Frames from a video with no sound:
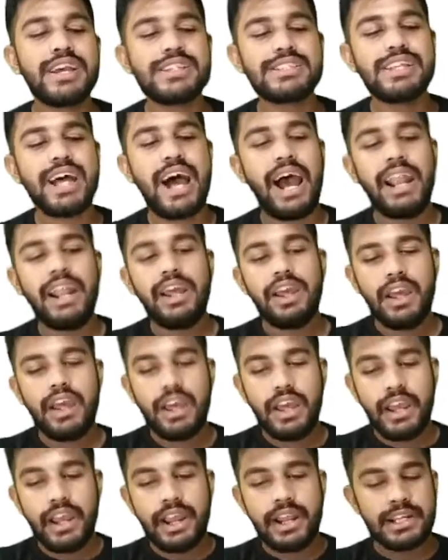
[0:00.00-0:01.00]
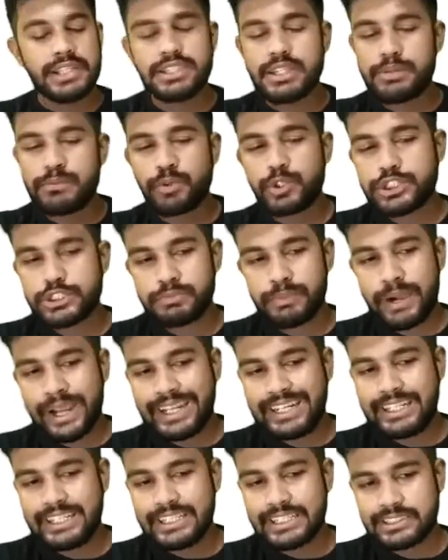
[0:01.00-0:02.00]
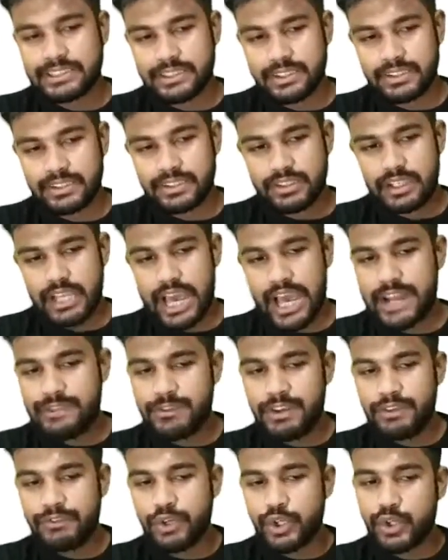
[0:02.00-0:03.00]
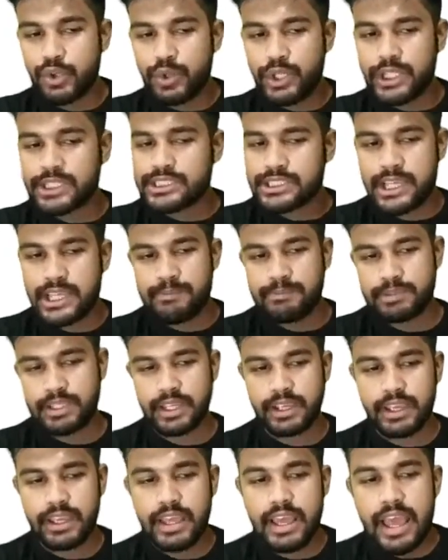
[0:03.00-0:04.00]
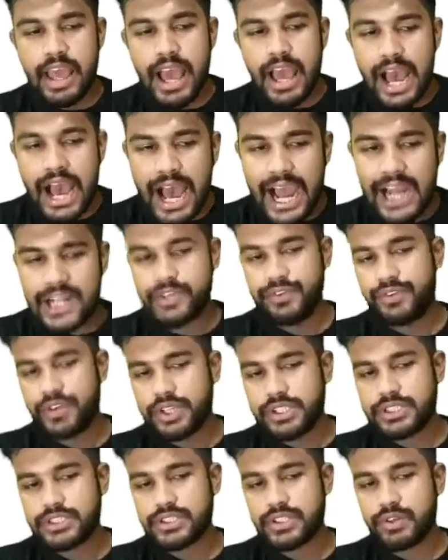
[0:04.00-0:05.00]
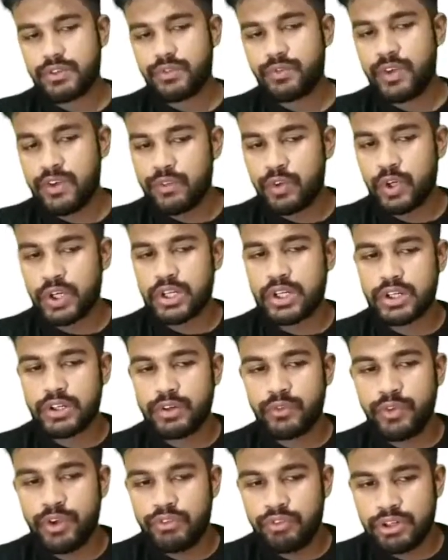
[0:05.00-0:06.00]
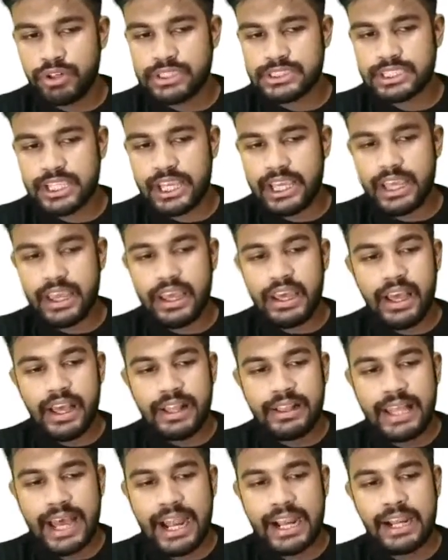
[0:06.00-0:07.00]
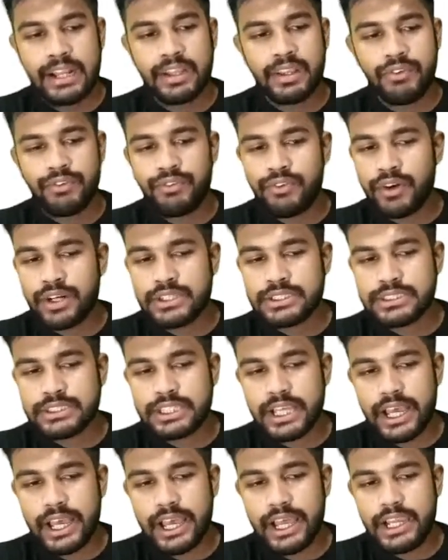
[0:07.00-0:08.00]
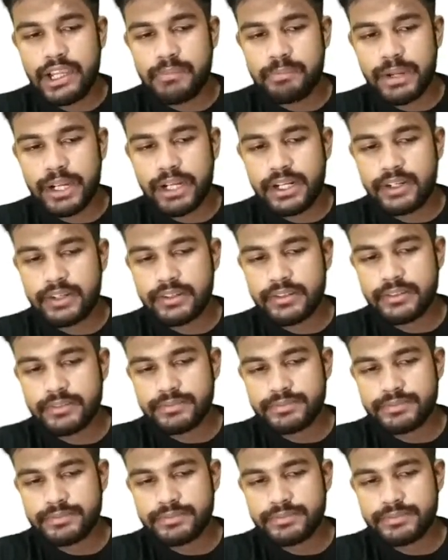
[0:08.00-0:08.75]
is that it is the most mightiest, and we would do the same thing. At first, we would say that the first element